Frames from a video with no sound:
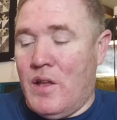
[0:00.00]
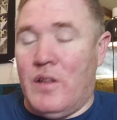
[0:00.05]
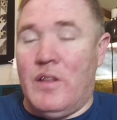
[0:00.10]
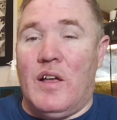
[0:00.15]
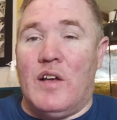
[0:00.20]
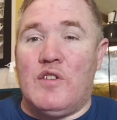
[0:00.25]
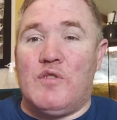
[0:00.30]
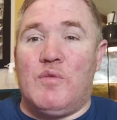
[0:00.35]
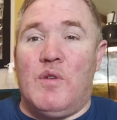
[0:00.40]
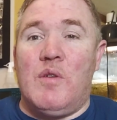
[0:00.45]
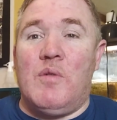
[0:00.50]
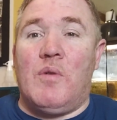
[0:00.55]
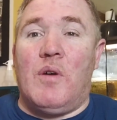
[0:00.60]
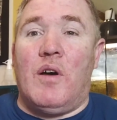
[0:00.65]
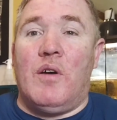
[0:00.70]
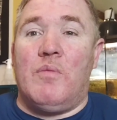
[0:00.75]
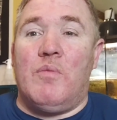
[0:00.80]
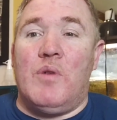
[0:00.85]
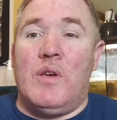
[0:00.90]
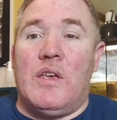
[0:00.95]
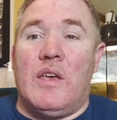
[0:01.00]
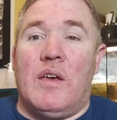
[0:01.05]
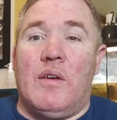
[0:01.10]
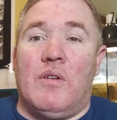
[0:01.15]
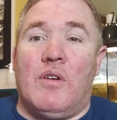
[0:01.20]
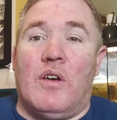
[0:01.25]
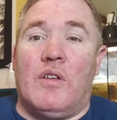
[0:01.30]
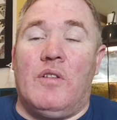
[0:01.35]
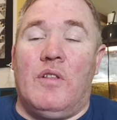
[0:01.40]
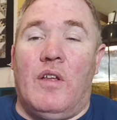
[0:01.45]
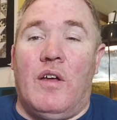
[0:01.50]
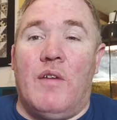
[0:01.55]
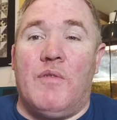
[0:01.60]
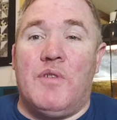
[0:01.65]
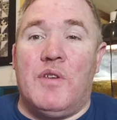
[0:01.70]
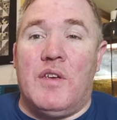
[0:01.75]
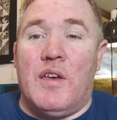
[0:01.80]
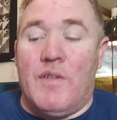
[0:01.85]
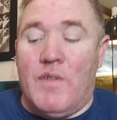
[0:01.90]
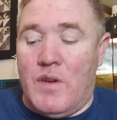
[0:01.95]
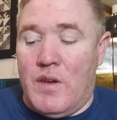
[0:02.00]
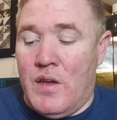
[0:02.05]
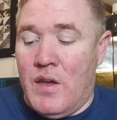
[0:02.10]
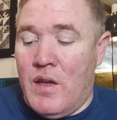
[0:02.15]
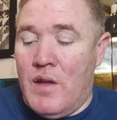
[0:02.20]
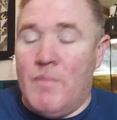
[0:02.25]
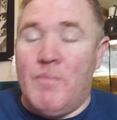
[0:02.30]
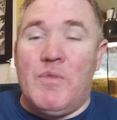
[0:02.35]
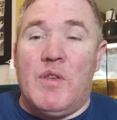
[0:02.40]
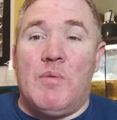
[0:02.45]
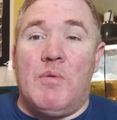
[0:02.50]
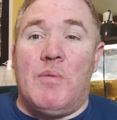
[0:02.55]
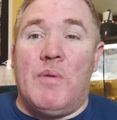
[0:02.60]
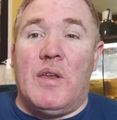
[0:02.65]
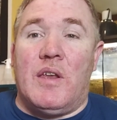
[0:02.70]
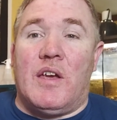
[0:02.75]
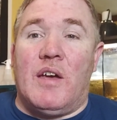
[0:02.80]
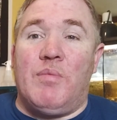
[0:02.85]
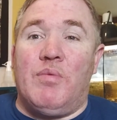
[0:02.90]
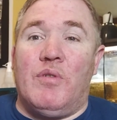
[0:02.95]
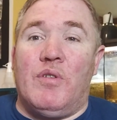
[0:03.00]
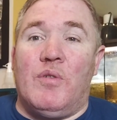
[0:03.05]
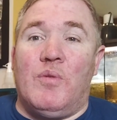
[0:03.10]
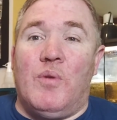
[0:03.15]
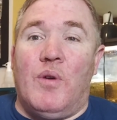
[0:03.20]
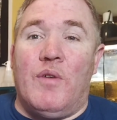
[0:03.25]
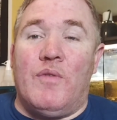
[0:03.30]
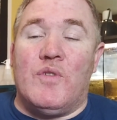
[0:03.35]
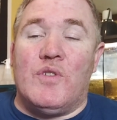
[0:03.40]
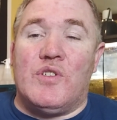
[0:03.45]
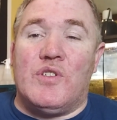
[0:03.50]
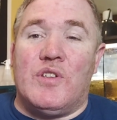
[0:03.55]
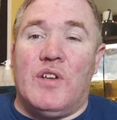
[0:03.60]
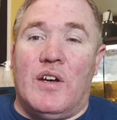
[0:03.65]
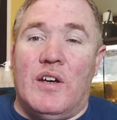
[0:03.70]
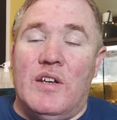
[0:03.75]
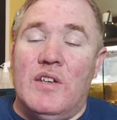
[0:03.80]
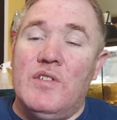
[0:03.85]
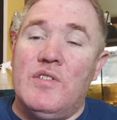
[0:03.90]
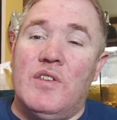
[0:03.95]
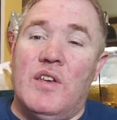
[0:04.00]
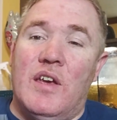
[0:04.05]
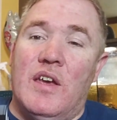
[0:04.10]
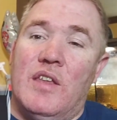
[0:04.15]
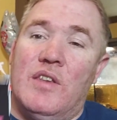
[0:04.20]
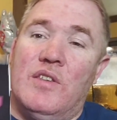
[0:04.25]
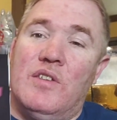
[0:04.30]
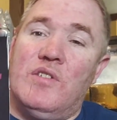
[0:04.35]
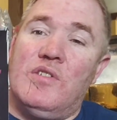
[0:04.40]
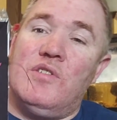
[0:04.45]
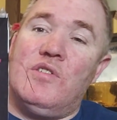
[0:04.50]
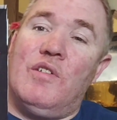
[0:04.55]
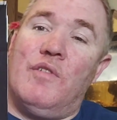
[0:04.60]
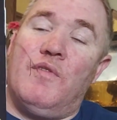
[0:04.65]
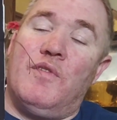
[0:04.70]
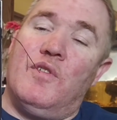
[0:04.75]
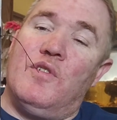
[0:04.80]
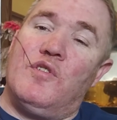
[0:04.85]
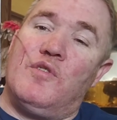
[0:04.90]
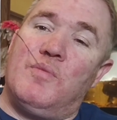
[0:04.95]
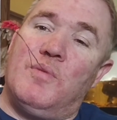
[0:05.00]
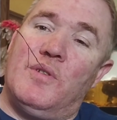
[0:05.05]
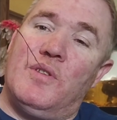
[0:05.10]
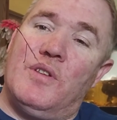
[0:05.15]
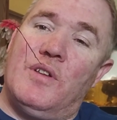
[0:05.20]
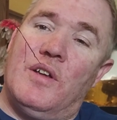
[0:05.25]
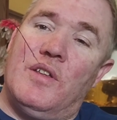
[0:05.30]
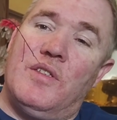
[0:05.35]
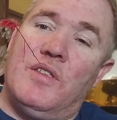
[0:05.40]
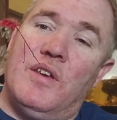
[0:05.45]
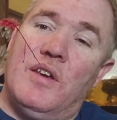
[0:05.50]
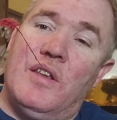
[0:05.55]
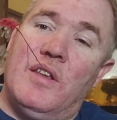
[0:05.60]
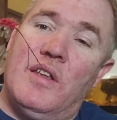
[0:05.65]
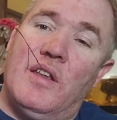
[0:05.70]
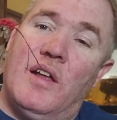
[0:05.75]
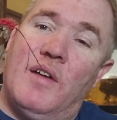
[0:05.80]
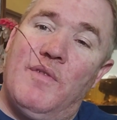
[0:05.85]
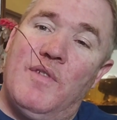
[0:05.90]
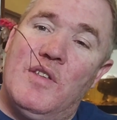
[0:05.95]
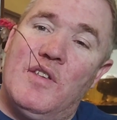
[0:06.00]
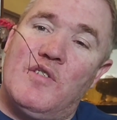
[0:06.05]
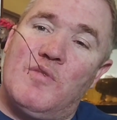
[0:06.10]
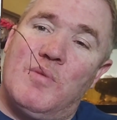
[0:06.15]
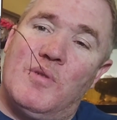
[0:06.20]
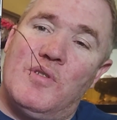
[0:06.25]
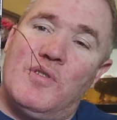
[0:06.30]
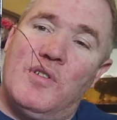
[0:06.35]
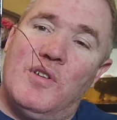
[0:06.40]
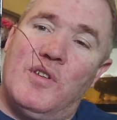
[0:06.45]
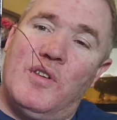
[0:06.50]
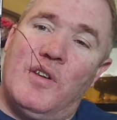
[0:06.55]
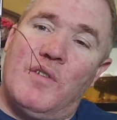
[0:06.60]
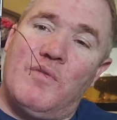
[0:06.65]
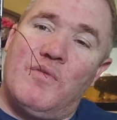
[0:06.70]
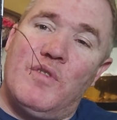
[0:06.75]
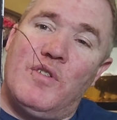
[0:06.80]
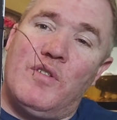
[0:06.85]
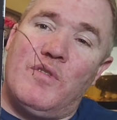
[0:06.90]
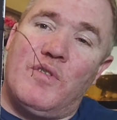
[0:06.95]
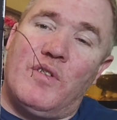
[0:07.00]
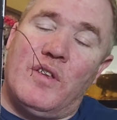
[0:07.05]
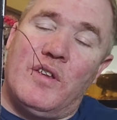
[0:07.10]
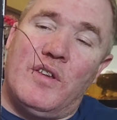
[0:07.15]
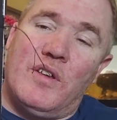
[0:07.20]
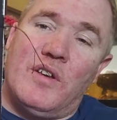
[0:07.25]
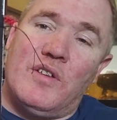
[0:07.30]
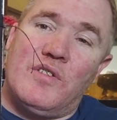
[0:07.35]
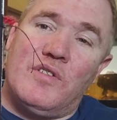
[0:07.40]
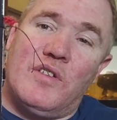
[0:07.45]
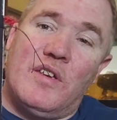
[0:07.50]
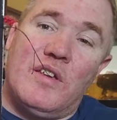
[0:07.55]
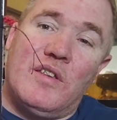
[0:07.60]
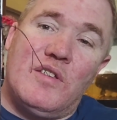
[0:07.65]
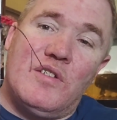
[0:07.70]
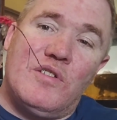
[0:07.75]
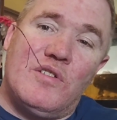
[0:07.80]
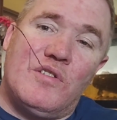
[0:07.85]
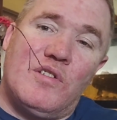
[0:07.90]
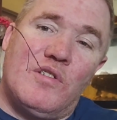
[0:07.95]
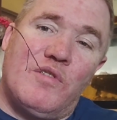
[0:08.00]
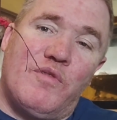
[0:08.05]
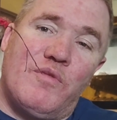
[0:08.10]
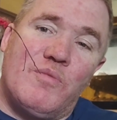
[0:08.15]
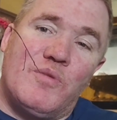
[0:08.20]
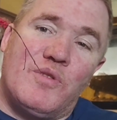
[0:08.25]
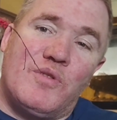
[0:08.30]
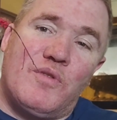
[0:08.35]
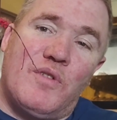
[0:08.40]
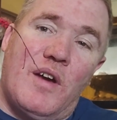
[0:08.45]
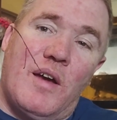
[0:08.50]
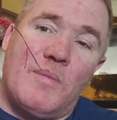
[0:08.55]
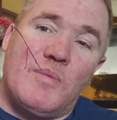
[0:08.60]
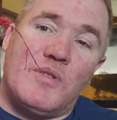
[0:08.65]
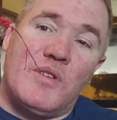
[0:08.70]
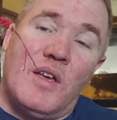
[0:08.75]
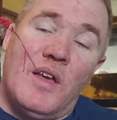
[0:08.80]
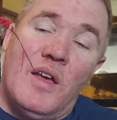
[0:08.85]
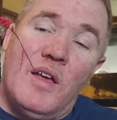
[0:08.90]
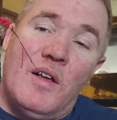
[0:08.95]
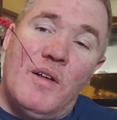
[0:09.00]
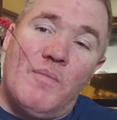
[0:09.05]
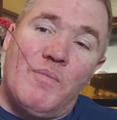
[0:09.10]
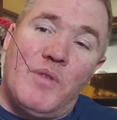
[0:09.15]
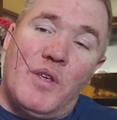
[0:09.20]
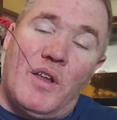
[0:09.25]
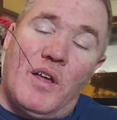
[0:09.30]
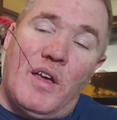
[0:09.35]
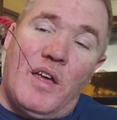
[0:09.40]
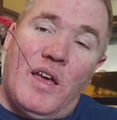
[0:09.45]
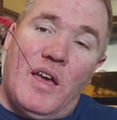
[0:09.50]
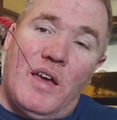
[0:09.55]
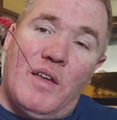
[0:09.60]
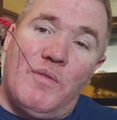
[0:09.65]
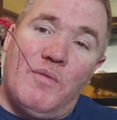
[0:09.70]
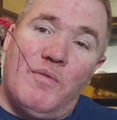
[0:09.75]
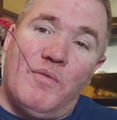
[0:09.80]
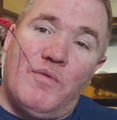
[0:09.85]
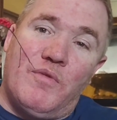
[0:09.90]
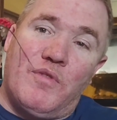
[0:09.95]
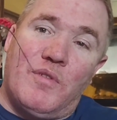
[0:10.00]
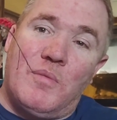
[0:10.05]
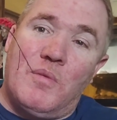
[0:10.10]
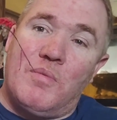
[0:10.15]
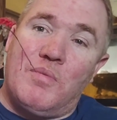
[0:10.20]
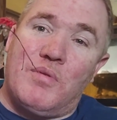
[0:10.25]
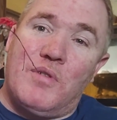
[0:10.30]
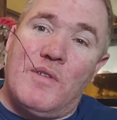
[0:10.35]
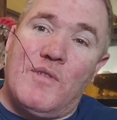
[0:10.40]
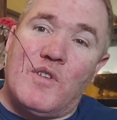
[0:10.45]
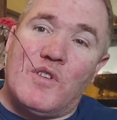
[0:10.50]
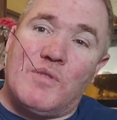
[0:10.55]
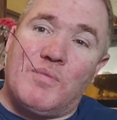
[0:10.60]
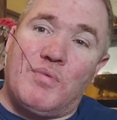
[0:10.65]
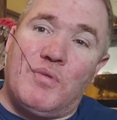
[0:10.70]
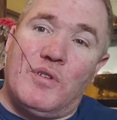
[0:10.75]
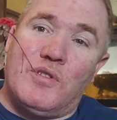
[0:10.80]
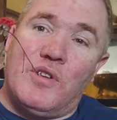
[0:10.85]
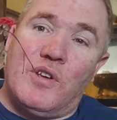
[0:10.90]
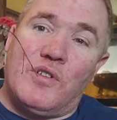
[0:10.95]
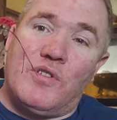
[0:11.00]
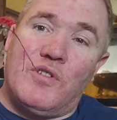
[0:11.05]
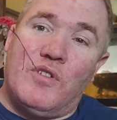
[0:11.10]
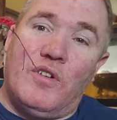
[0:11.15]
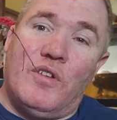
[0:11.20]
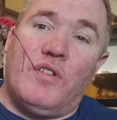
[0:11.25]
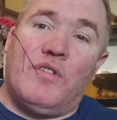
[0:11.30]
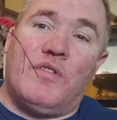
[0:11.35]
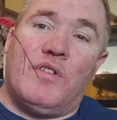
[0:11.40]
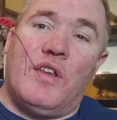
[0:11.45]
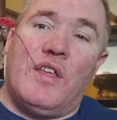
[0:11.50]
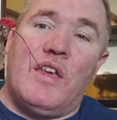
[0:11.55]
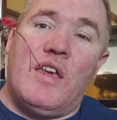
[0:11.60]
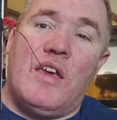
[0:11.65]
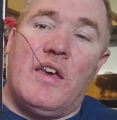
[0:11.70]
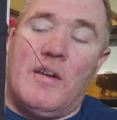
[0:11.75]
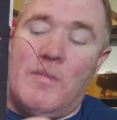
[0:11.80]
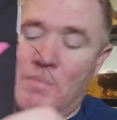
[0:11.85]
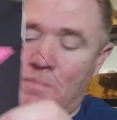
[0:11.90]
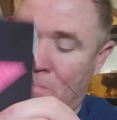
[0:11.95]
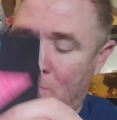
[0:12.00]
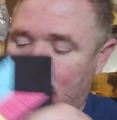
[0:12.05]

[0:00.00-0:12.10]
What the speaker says: Last week we got live together and we made a couple of the woven stars, and this is the first one that I did, and I think this one turned out really nicely. This is just from scraps that I had from a previous project earlier in the year.